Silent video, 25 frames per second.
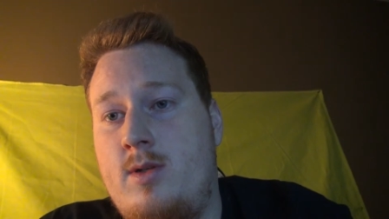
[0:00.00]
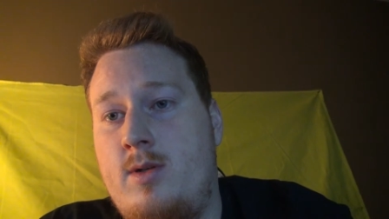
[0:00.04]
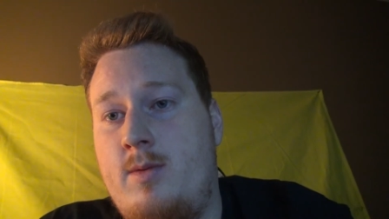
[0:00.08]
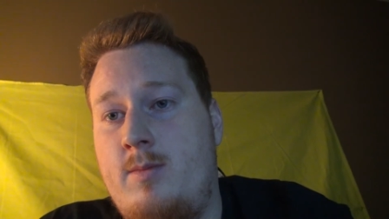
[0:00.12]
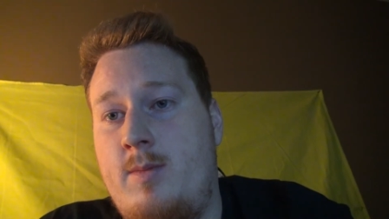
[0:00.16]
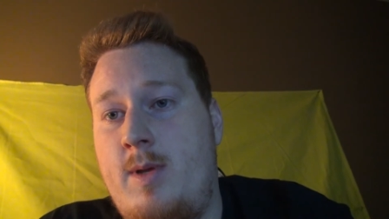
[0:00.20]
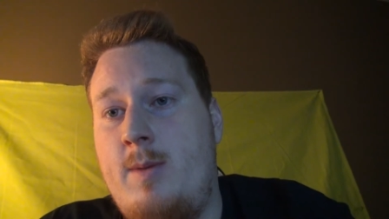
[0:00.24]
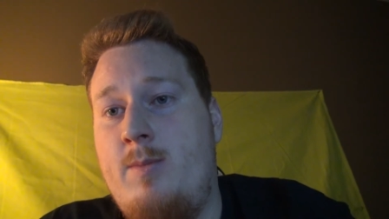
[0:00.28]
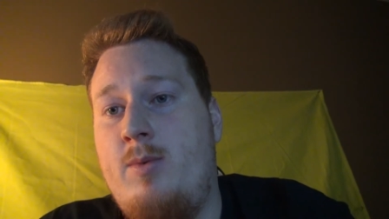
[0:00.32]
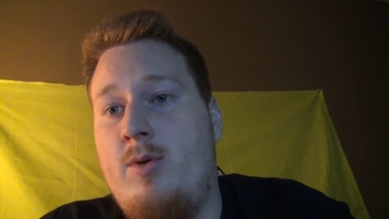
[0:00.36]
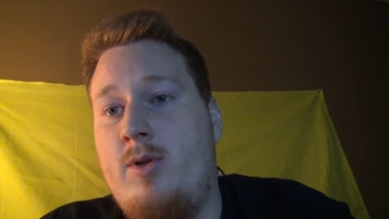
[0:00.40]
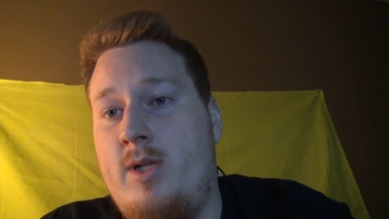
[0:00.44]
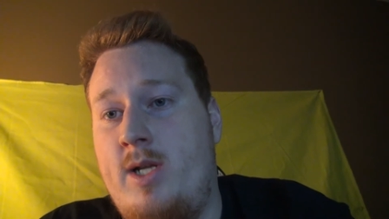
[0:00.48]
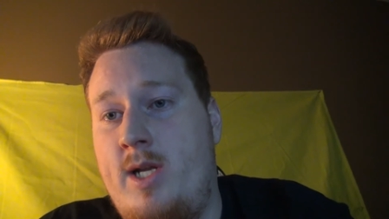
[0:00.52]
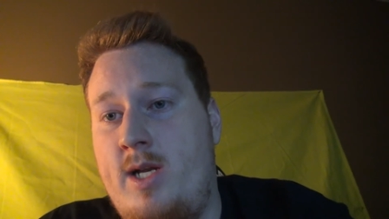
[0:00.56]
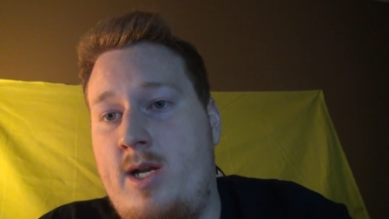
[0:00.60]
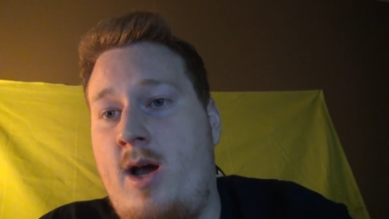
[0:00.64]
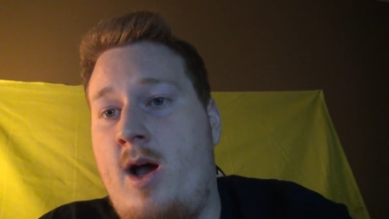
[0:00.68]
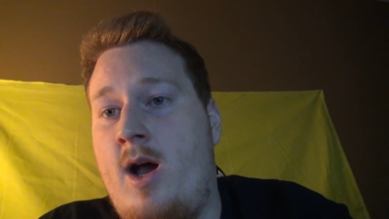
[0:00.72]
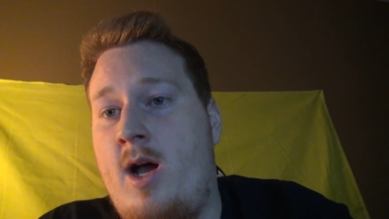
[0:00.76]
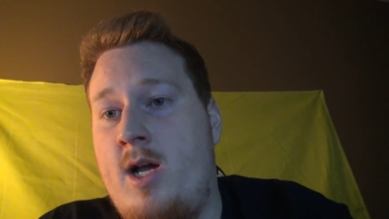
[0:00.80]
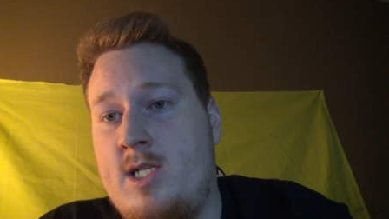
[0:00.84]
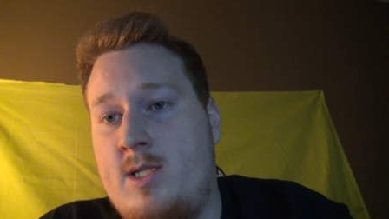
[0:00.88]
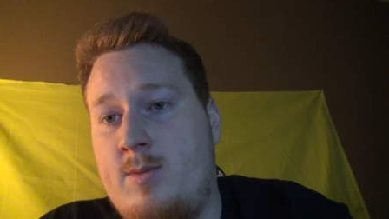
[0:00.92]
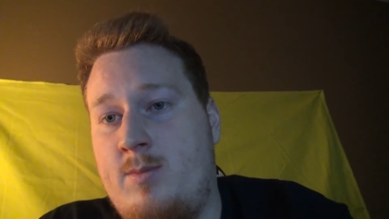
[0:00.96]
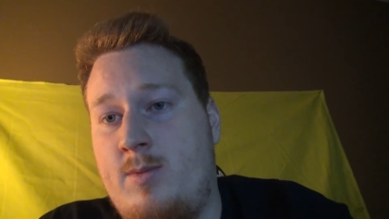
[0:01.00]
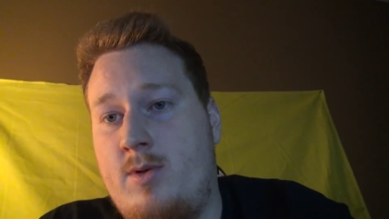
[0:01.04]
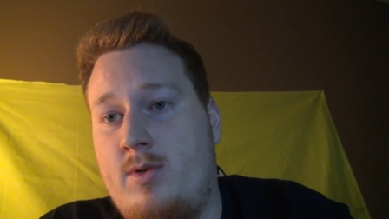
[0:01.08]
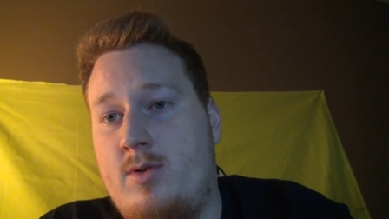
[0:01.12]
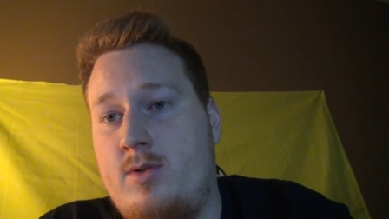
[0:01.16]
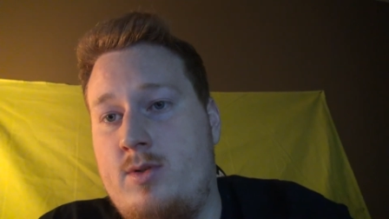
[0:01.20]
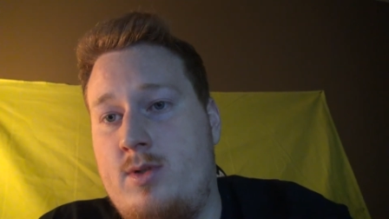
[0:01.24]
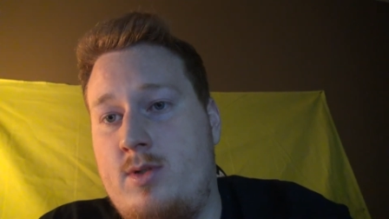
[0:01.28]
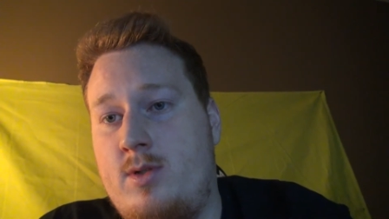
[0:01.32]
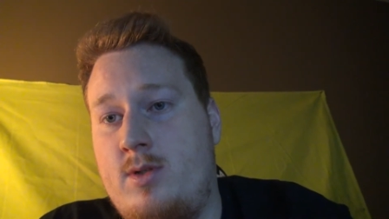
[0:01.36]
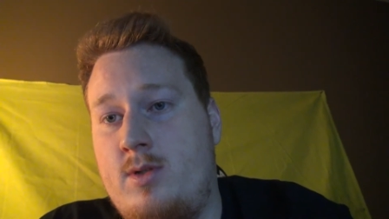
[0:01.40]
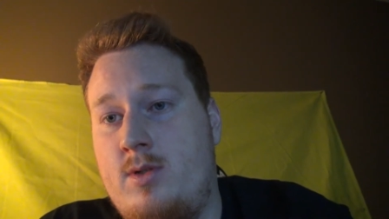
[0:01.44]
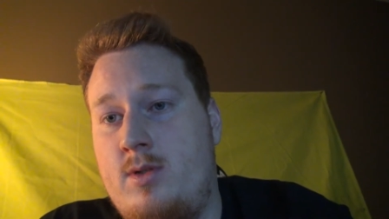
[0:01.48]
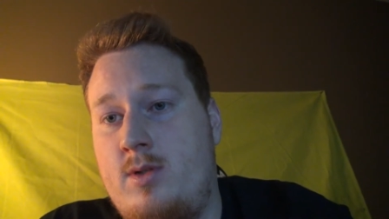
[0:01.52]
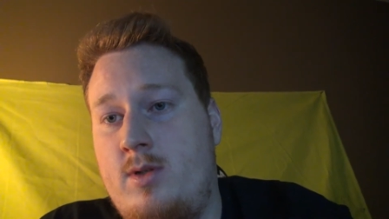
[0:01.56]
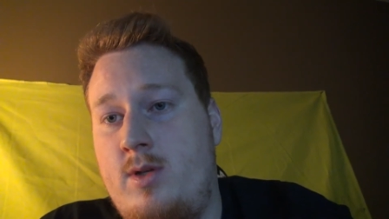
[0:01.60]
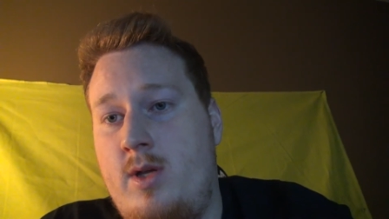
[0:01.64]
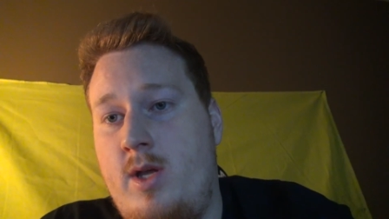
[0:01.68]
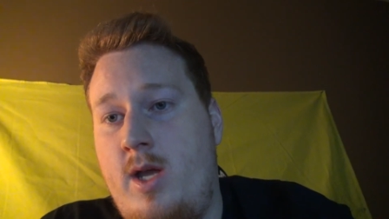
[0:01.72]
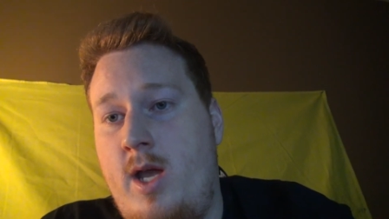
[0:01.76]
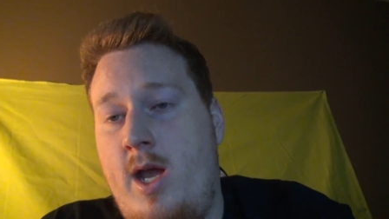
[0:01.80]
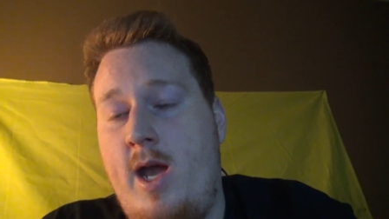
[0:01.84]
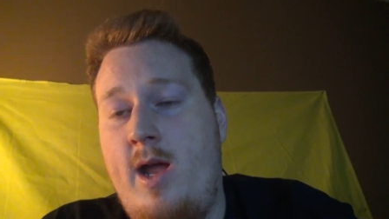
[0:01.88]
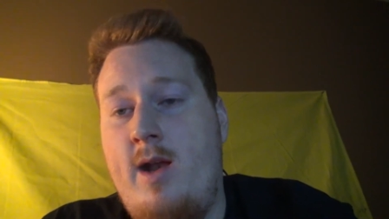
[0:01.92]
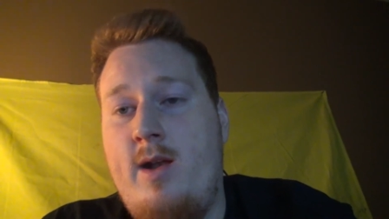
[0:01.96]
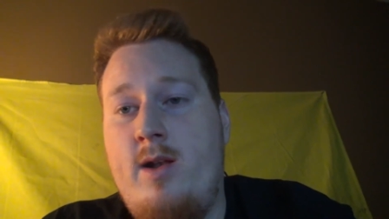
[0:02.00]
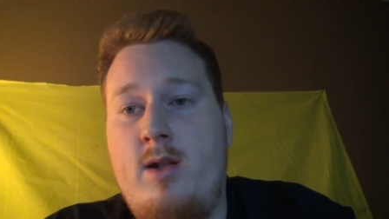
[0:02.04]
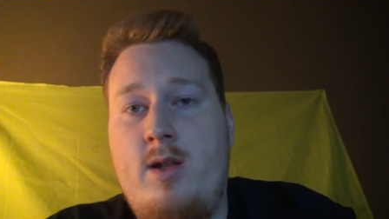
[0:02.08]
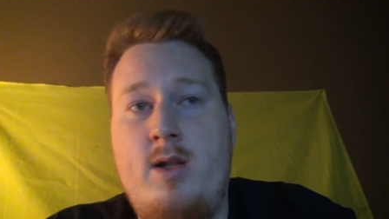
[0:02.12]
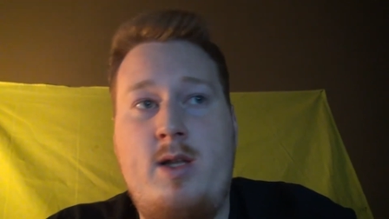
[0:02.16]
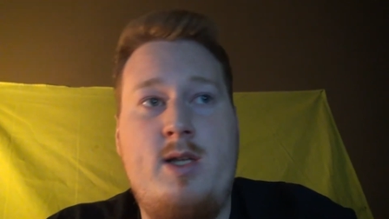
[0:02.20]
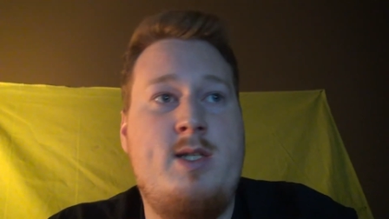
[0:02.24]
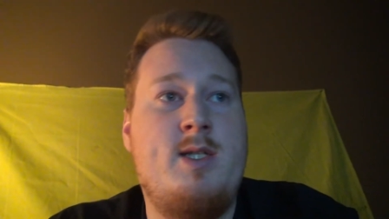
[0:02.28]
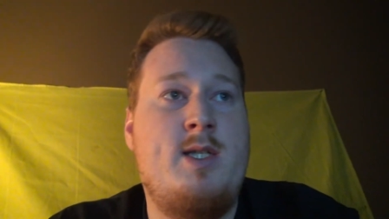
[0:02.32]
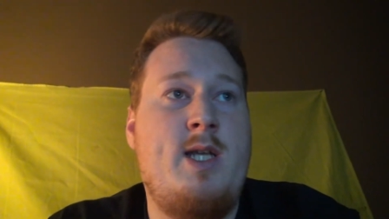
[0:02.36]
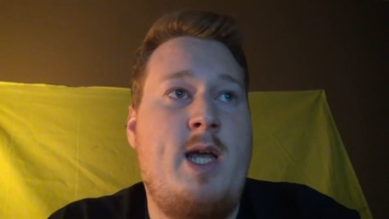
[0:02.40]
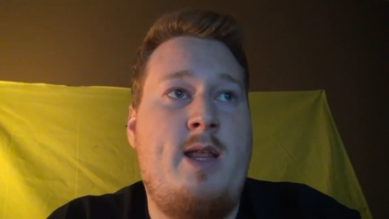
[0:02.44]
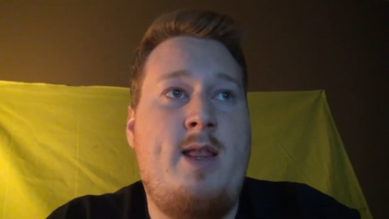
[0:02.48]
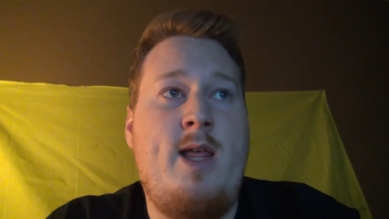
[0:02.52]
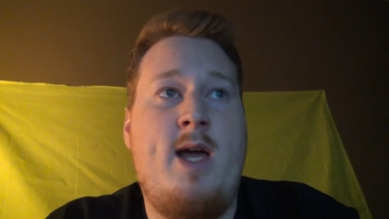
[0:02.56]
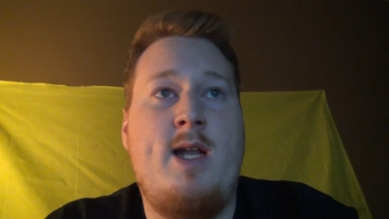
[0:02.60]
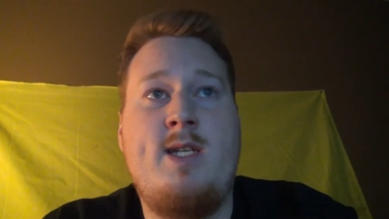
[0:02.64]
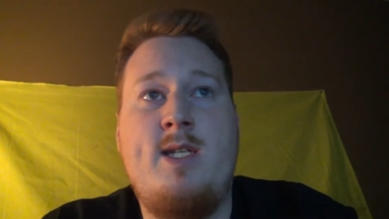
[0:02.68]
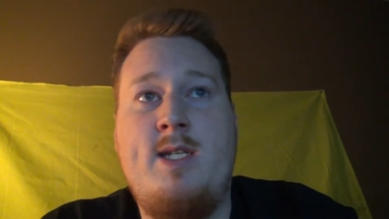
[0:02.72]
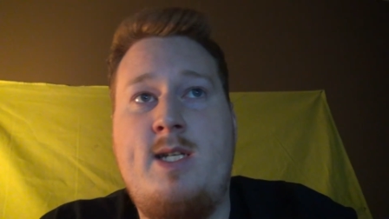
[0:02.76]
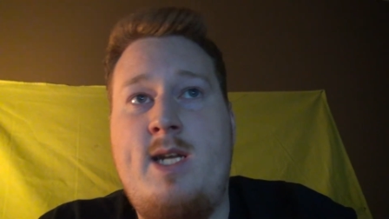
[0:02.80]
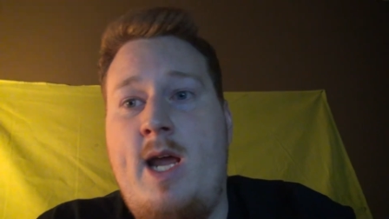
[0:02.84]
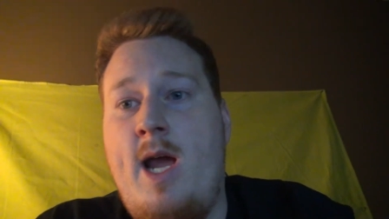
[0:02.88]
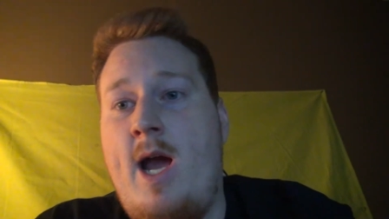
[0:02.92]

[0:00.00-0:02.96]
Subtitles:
People need hospitals. And let's say that